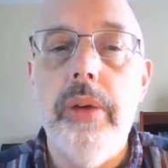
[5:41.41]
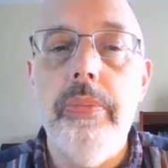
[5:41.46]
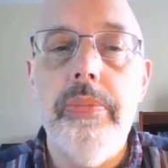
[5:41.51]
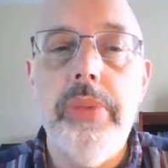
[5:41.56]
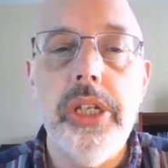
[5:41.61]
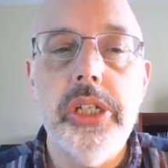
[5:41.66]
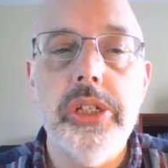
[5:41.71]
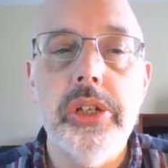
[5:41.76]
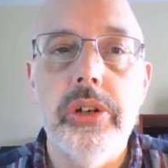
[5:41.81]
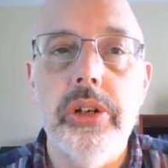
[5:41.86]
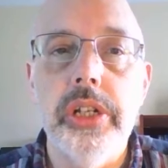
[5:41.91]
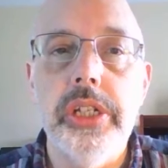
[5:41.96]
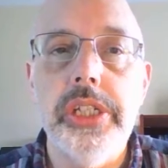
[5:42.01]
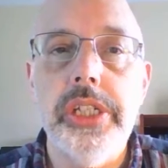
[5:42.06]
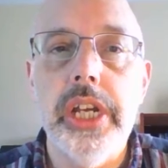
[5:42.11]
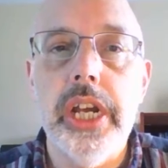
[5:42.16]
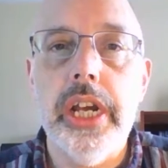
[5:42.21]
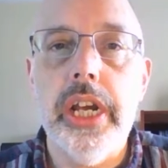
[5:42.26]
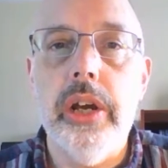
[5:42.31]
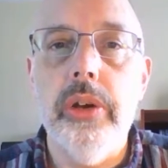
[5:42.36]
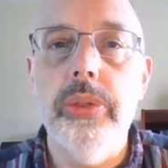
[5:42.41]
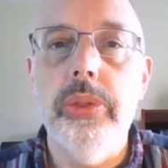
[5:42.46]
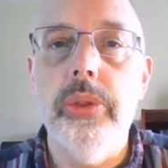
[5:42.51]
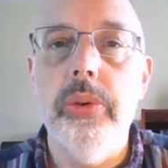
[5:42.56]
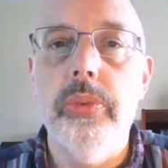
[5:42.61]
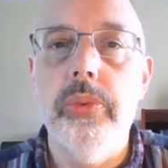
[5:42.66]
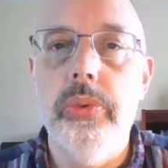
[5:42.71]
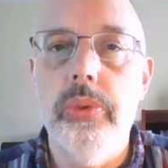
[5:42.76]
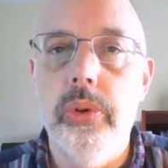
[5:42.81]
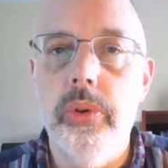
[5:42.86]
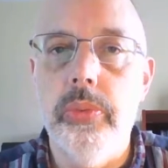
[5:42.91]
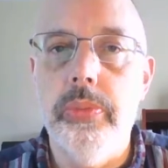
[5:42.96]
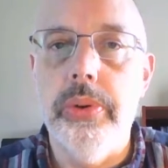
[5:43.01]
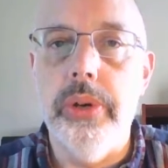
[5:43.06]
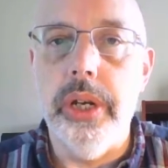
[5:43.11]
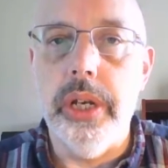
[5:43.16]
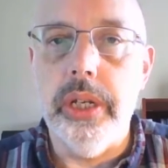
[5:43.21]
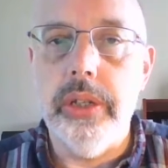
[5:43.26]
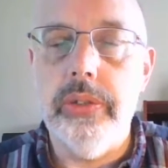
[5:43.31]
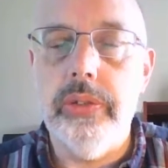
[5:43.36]
Be sure to check out the
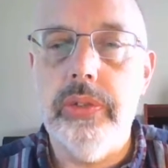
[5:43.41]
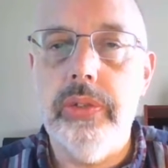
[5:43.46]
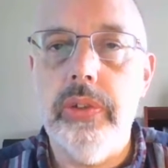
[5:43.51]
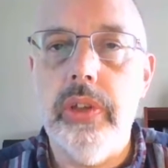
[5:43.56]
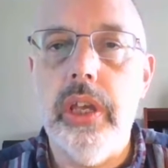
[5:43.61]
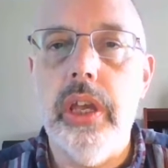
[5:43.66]
rubrics.